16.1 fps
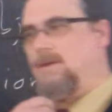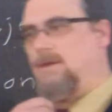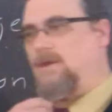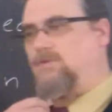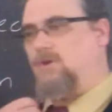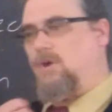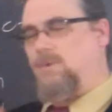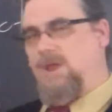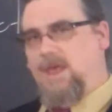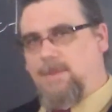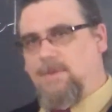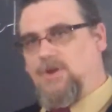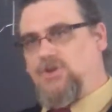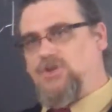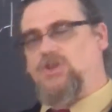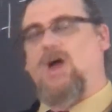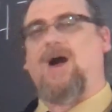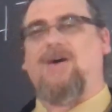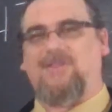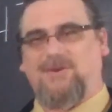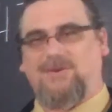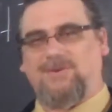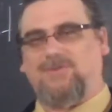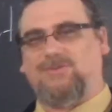Its own image to
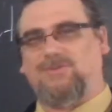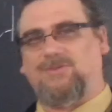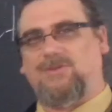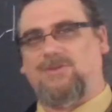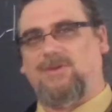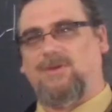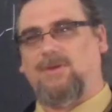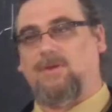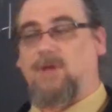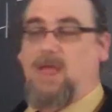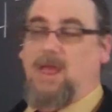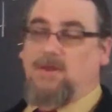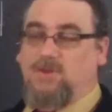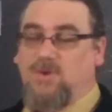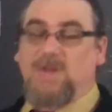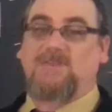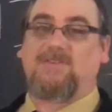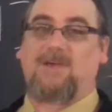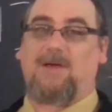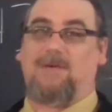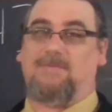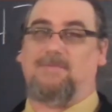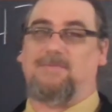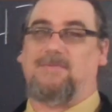others and to
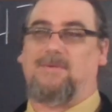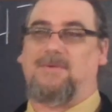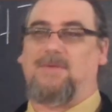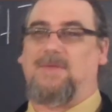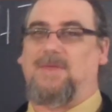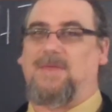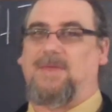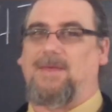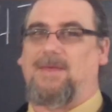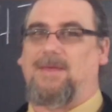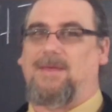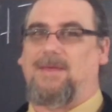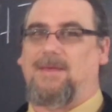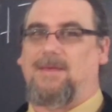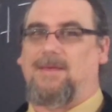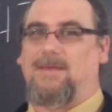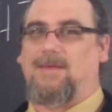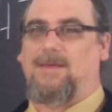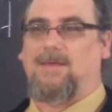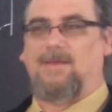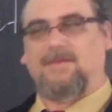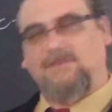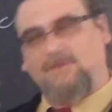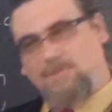itself.
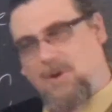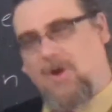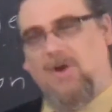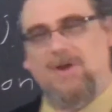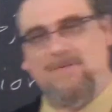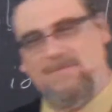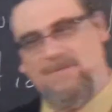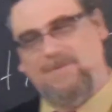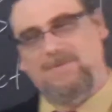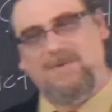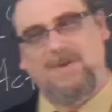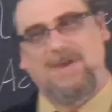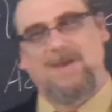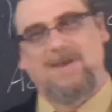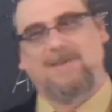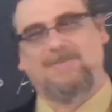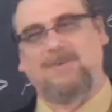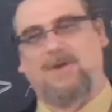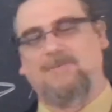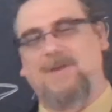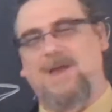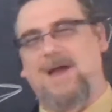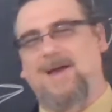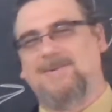This is part of
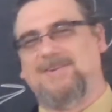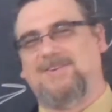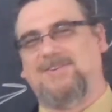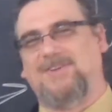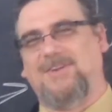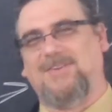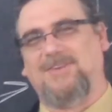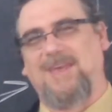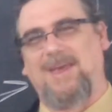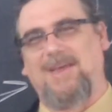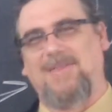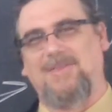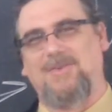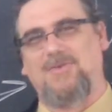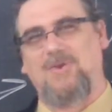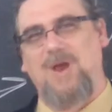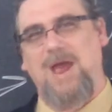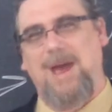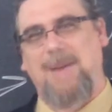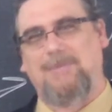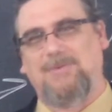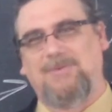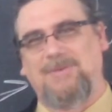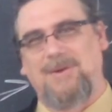self-consciousness and the
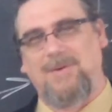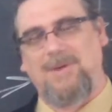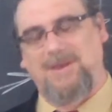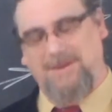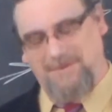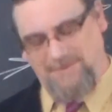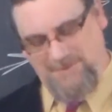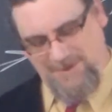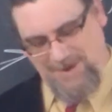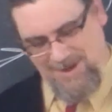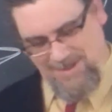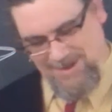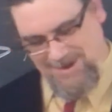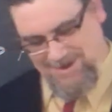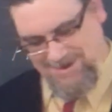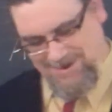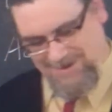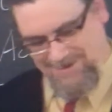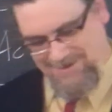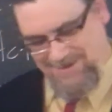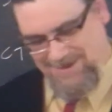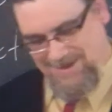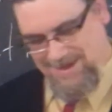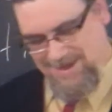traps that we can fall into.